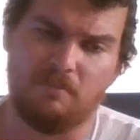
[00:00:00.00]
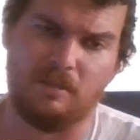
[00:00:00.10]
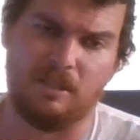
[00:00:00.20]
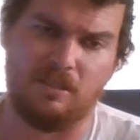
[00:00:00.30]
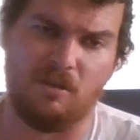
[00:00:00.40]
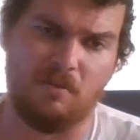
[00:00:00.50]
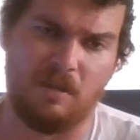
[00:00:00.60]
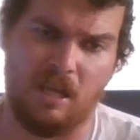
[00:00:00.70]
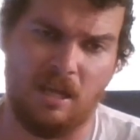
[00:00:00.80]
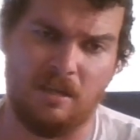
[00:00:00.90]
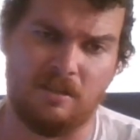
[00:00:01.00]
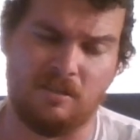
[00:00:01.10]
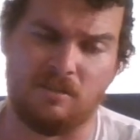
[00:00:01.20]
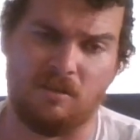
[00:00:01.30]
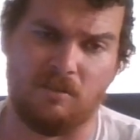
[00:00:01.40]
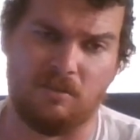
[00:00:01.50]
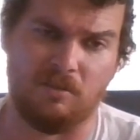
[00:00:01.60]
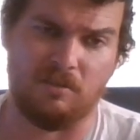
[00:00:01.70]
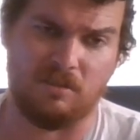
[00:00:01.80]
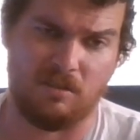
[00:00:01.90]
but it's okay to start
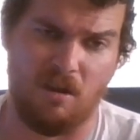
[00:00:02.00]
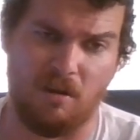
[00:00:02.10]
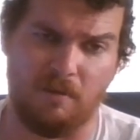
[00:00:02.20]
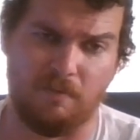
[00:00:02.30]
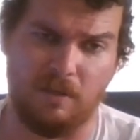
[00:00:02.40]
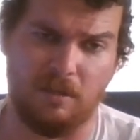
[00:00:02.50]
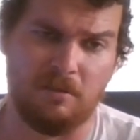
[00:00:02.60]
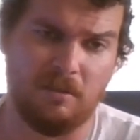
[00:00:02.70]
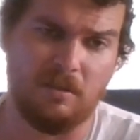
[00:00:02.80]
their discography.